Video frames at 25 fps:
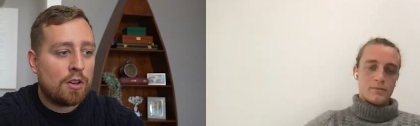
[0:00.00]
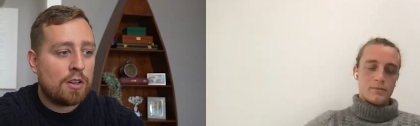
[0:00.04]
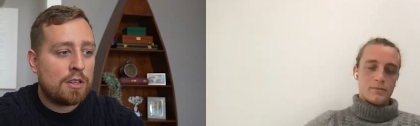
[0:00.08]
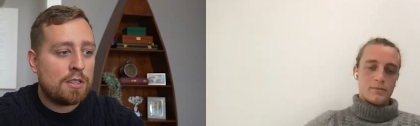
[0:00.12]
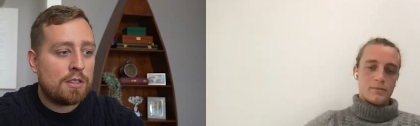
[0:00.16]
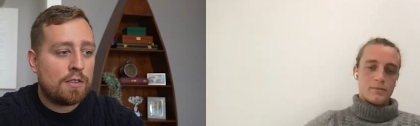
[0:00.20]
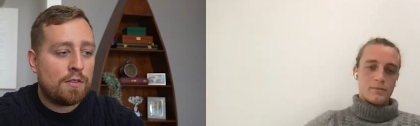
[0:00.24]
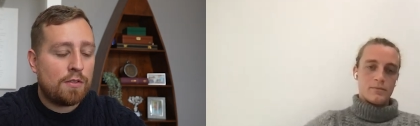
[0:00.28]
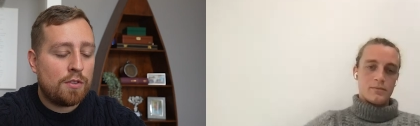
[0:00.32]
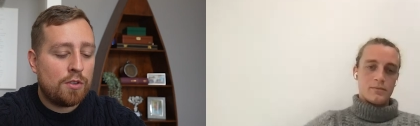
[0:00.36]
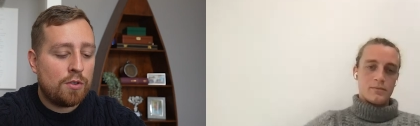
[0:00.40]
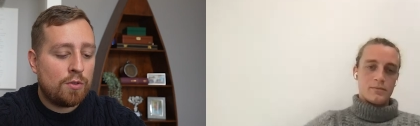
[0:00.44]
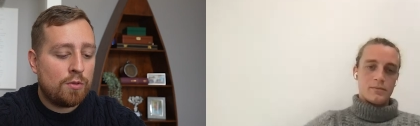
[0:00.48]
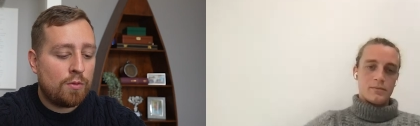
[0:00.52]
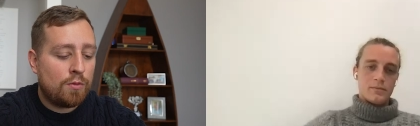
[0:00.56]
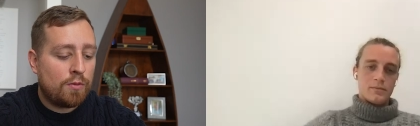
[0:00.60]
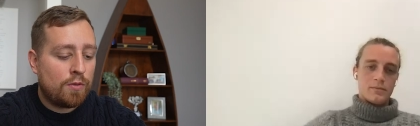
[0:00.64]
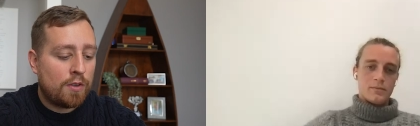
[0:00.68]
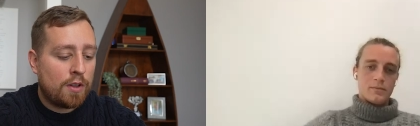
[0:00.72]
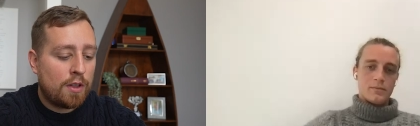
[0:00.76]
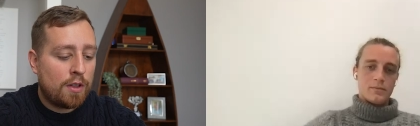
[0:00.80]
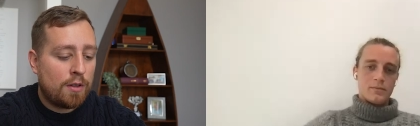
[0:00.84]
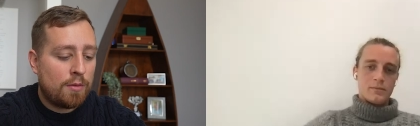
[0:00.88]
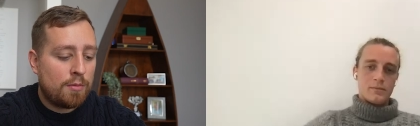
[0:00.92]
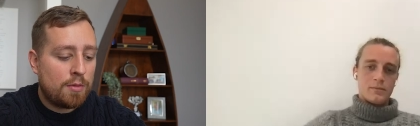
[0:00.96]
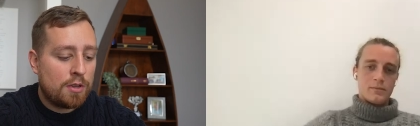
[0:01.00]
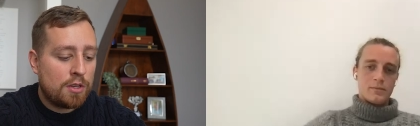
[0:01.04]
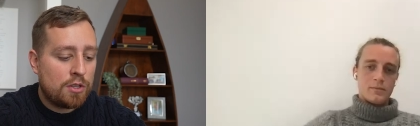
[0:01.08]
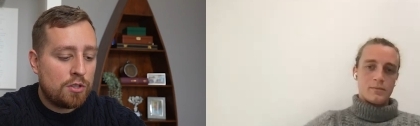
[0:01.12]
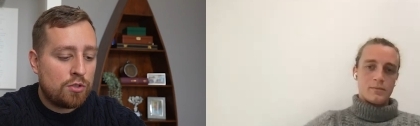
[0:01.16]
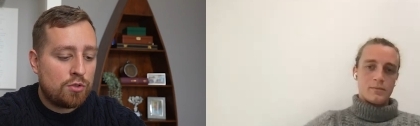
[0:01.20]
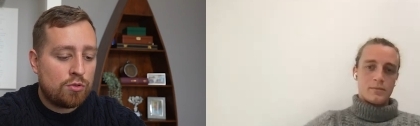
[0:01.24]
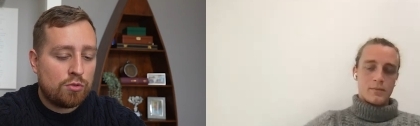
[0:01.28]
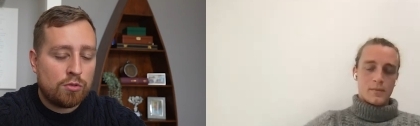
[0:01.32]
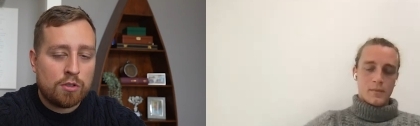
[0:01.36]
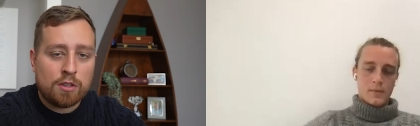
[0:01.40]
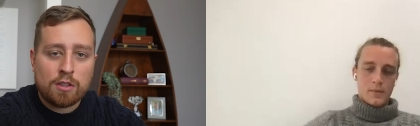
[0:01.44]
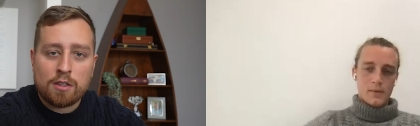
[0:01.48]
Speaker 1: guys, if you've um,
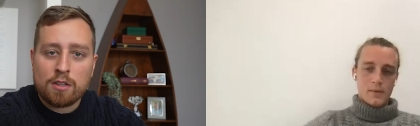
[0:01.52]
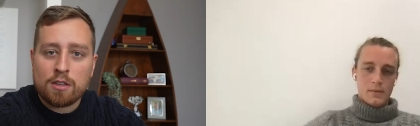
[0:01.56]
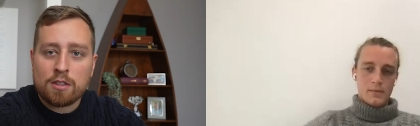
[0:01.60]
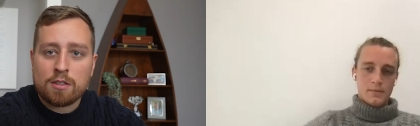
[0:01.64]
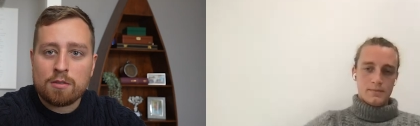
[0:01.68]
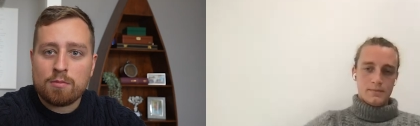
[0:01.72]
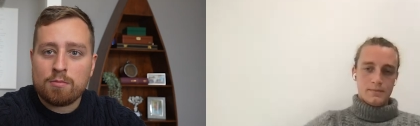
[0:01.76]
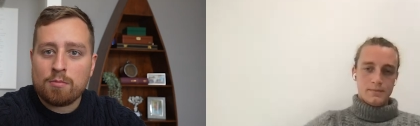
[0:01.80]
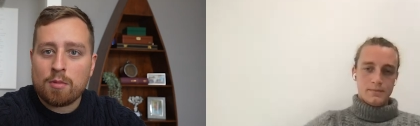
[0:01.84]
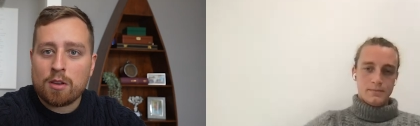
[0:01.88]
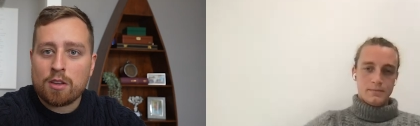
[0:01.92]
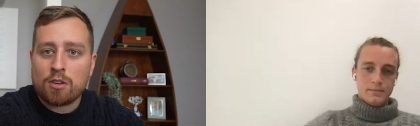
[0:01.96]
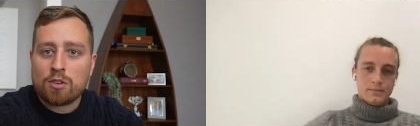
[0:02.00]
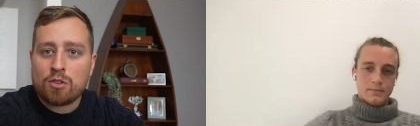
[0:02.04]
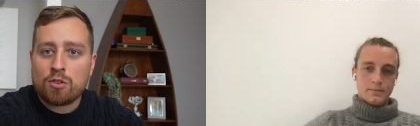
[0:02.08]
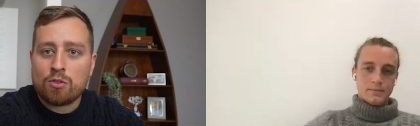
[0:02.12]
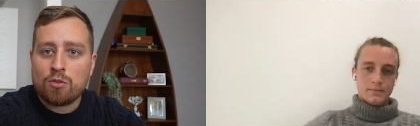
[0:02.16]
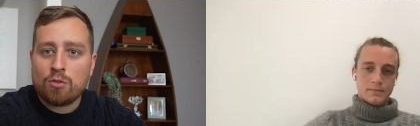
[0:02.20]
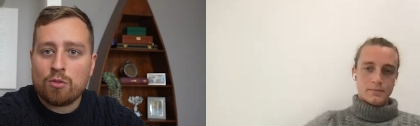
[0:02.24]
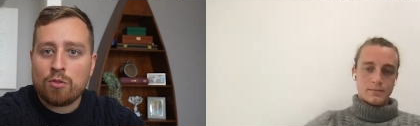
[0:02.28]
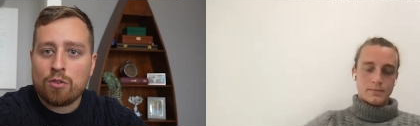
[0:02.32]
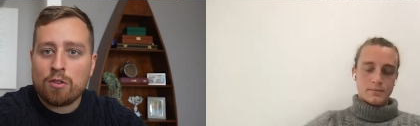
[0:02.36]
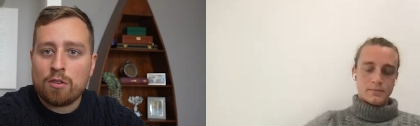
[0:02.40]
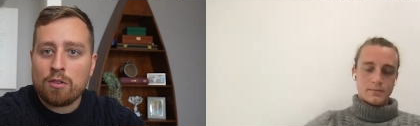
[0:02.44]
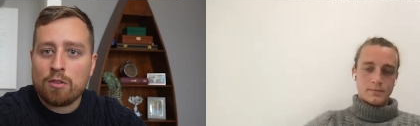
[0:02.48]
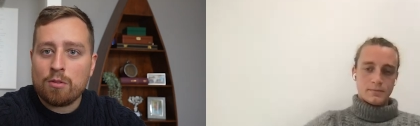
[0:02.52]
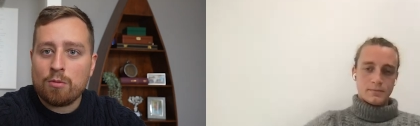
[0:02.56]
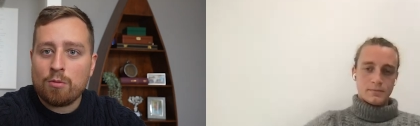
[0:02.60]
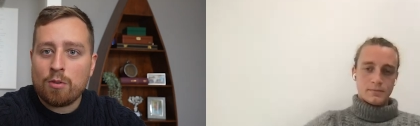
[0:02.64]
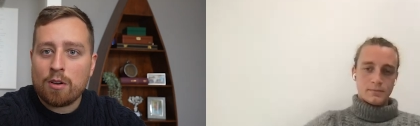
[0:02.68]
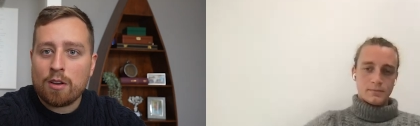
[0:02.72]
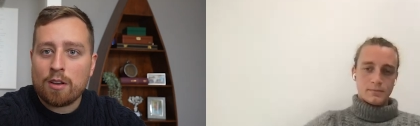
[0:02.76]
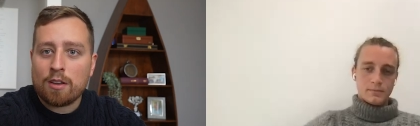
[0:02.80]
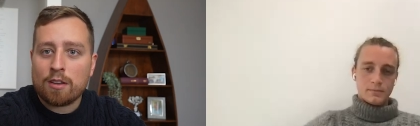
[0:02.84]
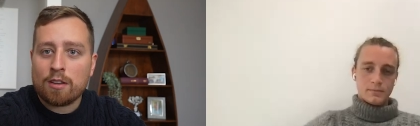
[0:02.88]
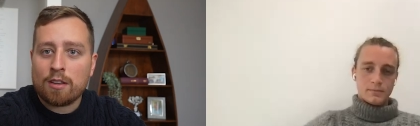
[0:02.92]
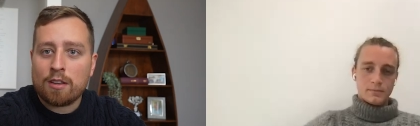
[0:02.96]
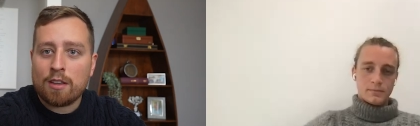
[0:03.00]
enjoyed this, make sure
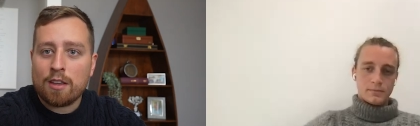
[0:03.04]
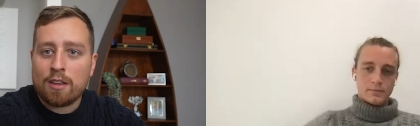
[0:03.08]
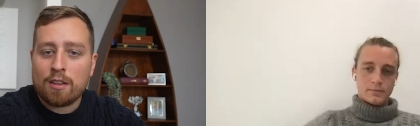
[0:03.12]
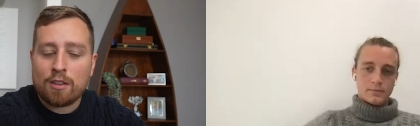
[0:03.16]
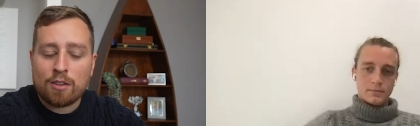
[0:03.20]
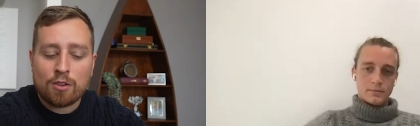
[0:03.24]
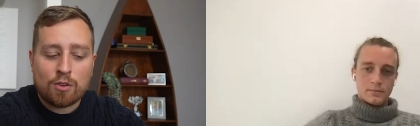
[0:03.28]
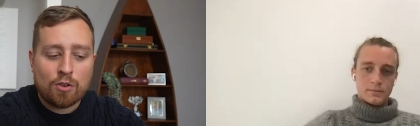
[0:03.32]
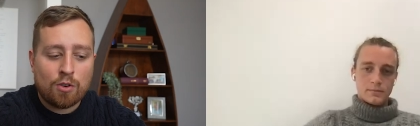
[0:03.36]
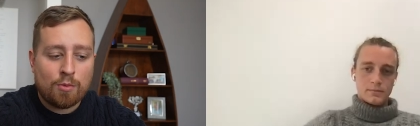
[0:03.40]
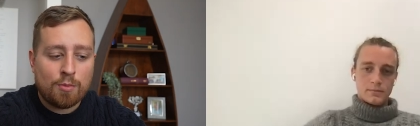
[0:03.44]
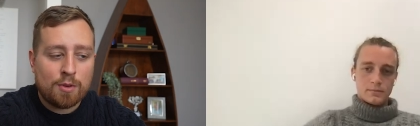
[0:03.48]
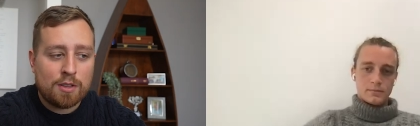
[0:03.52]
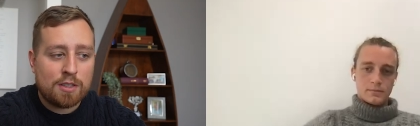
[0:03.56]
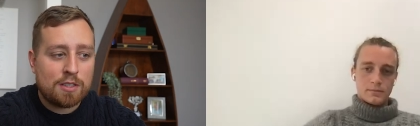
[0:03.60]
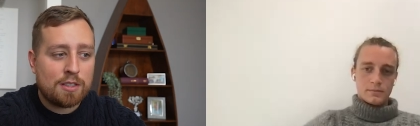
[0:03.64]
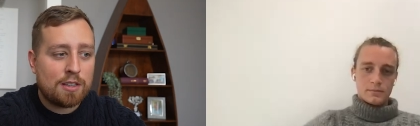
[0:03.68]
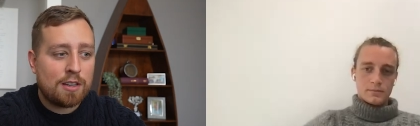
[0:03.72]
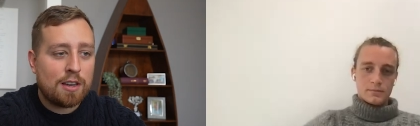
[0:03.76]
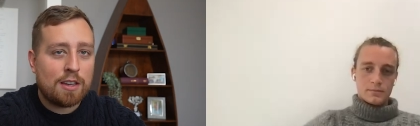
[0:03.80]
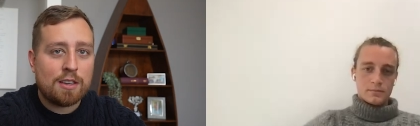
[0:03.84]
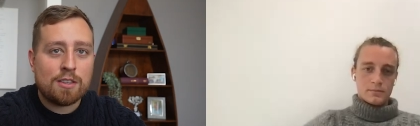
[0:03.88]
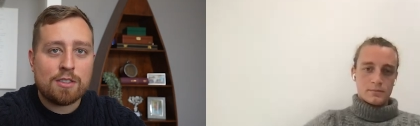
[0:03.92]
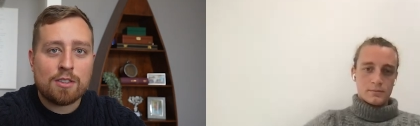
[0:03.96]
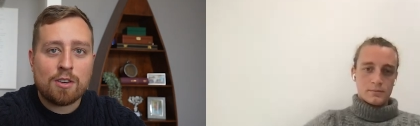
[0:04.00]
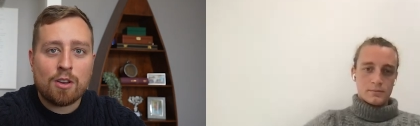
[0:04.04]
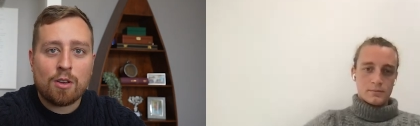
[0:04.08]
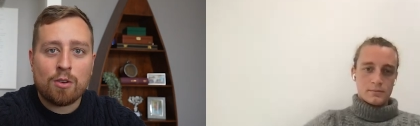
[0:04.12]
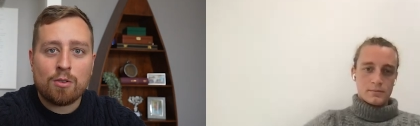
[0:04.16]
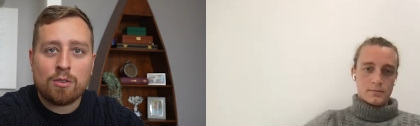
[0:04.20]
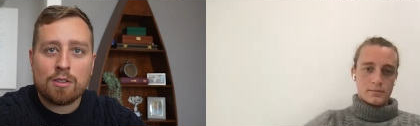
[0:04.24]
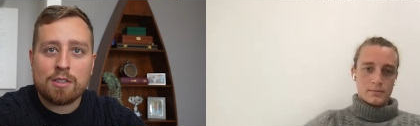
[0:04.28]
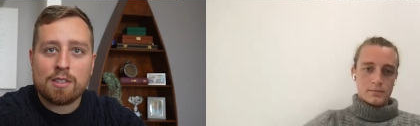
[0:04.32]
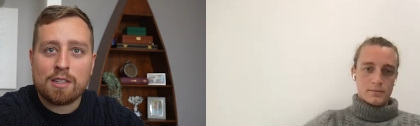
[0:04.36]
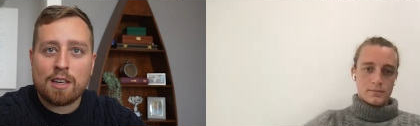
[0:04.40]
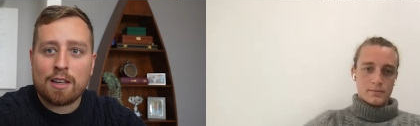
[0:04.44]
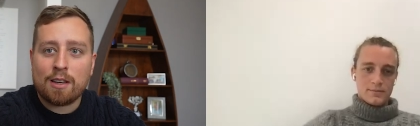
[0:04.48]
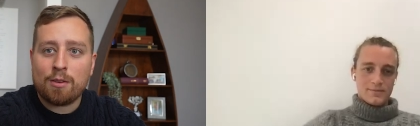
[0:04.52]
you uh, get in the comments and let us
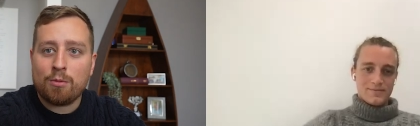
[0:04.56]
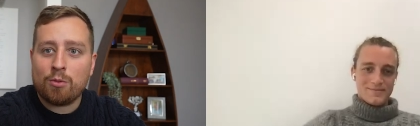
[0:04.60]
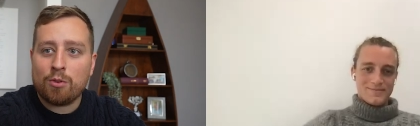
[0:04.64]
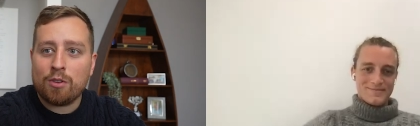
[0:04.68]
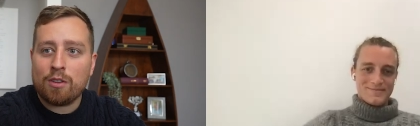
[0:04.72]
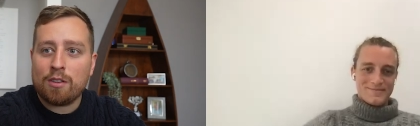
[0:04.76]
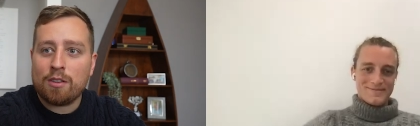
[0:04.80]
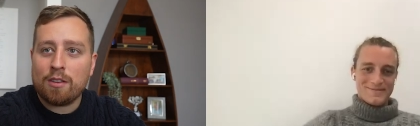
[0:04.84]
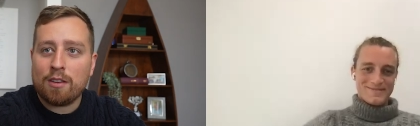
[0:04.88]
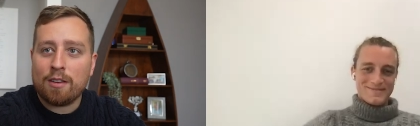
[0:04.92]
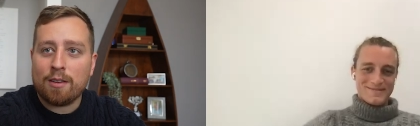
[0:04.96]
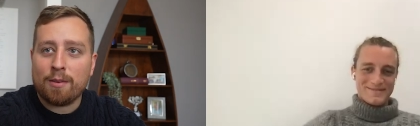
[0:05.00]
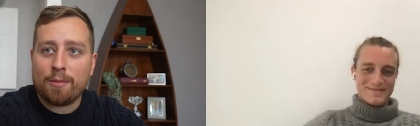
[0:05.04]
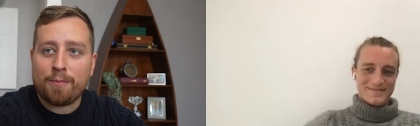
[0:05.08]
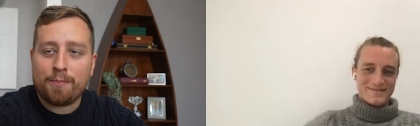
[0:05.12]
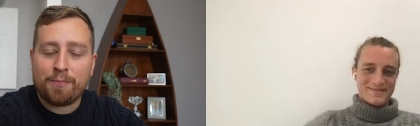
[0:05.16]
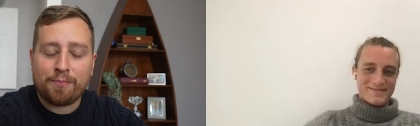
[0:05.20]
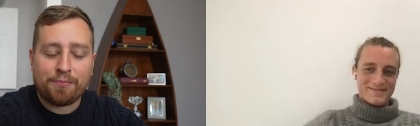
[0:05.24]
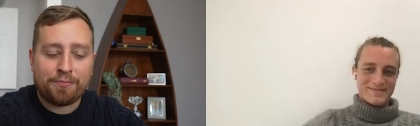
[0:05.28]
know exactly what you think.